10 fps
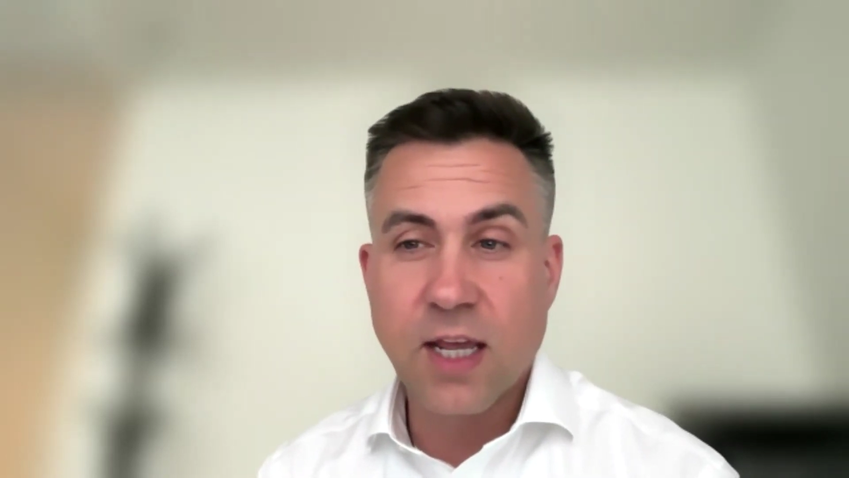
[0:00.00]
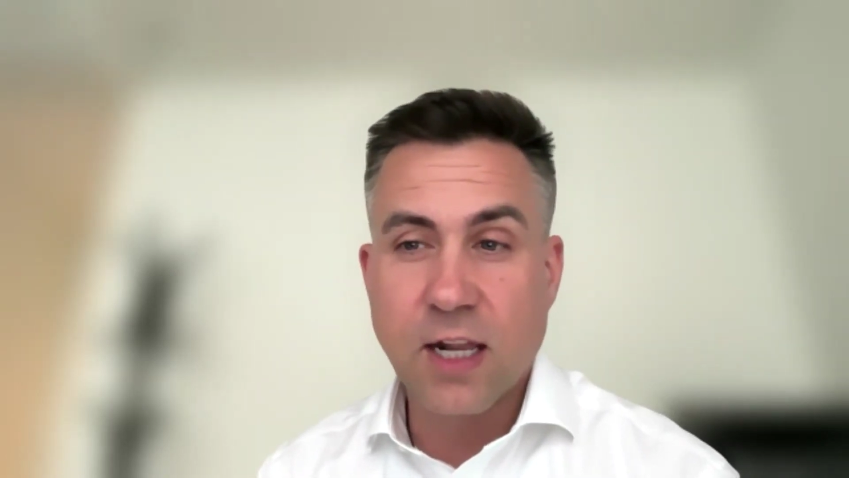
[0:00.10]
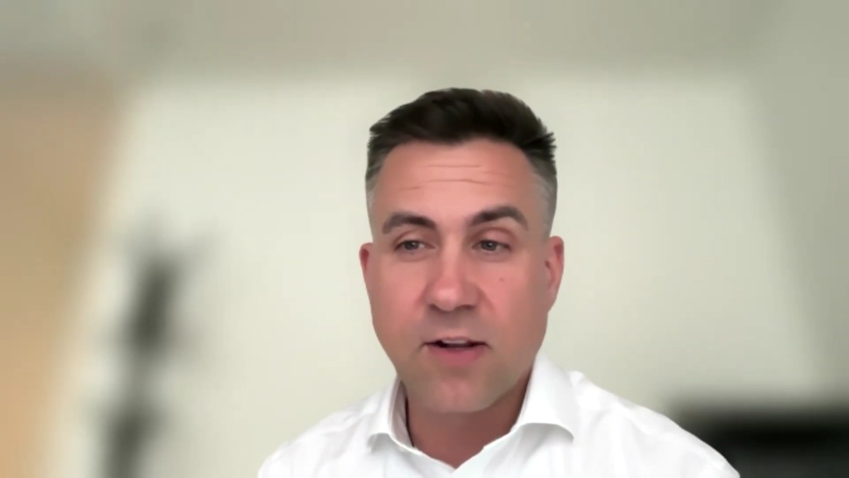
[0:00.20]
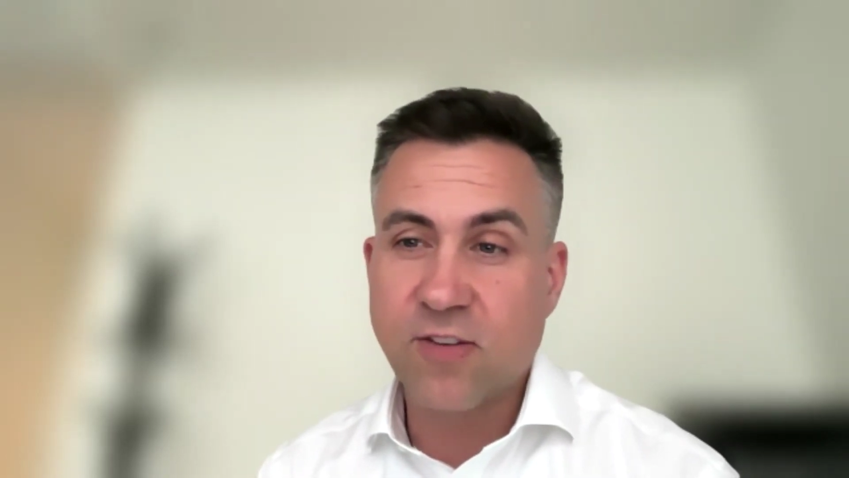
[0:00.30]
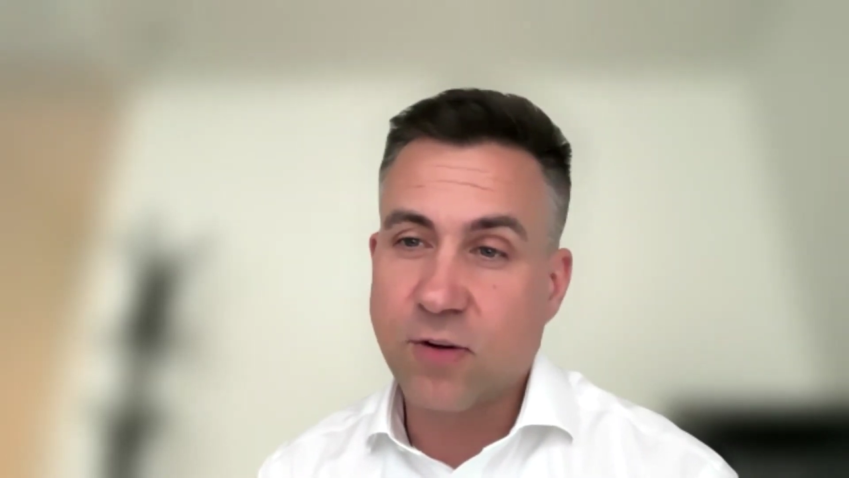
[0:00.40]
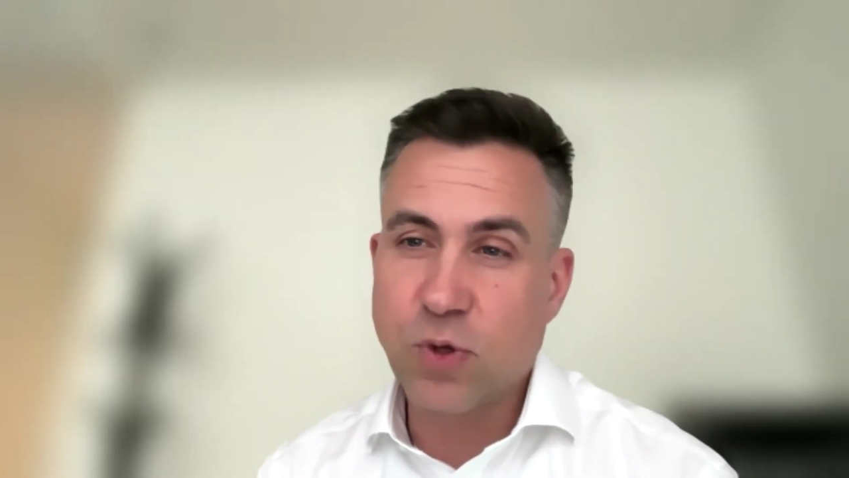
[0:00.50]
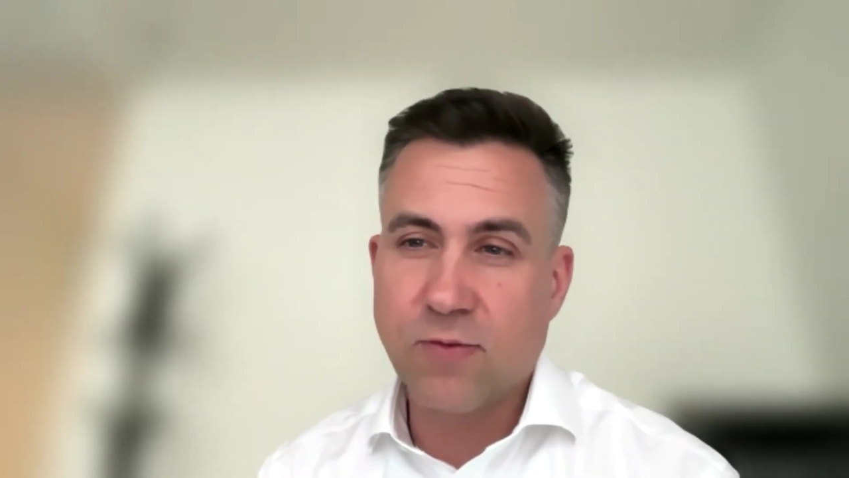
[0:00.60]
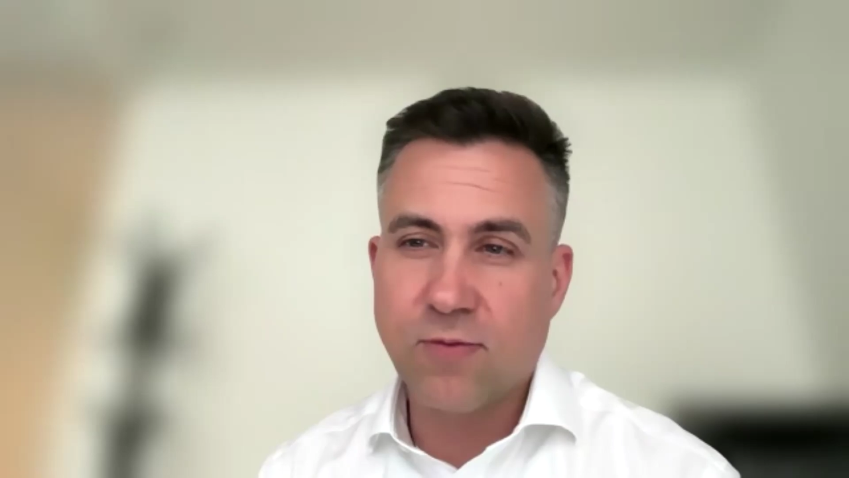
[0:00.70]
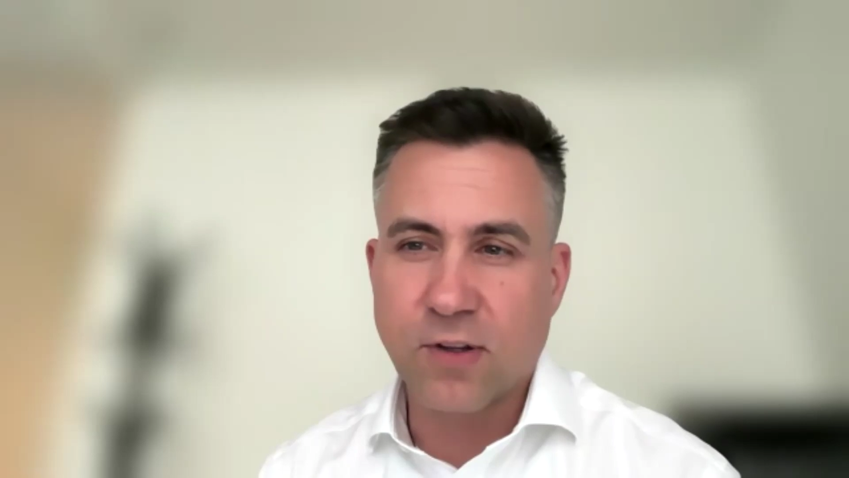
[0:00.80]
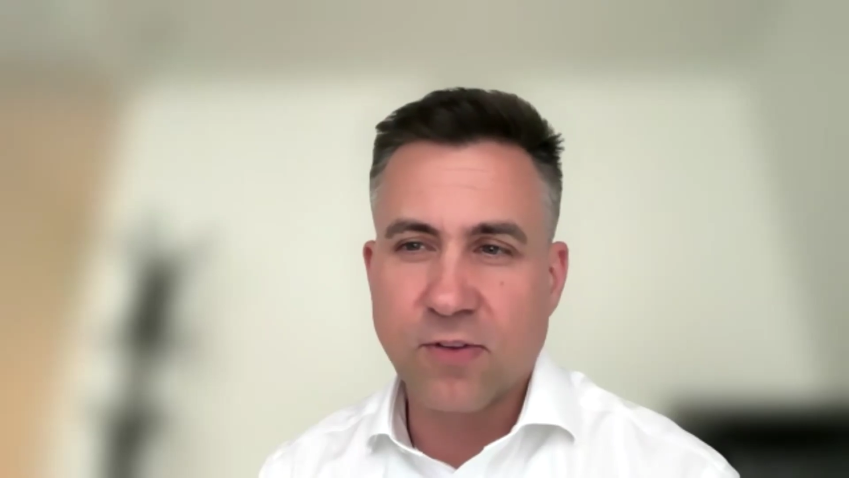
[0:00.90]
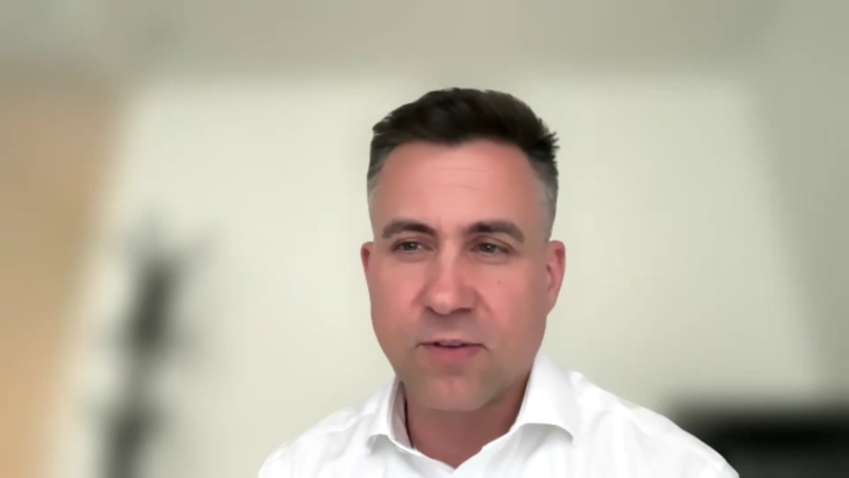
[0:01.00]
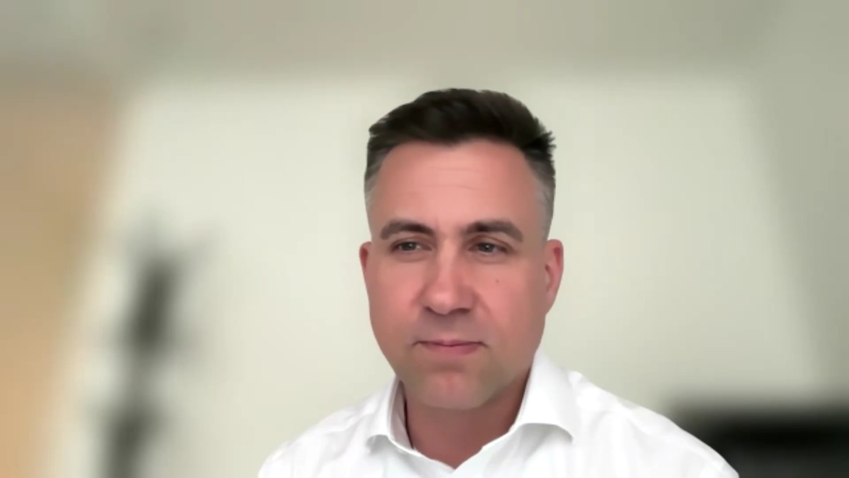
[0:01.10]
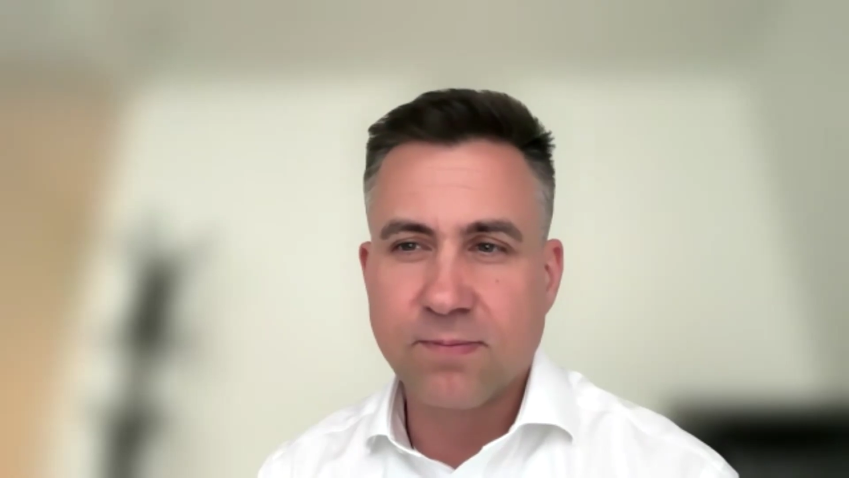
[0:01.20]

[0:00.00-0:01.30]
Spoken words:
and it's a quick fix.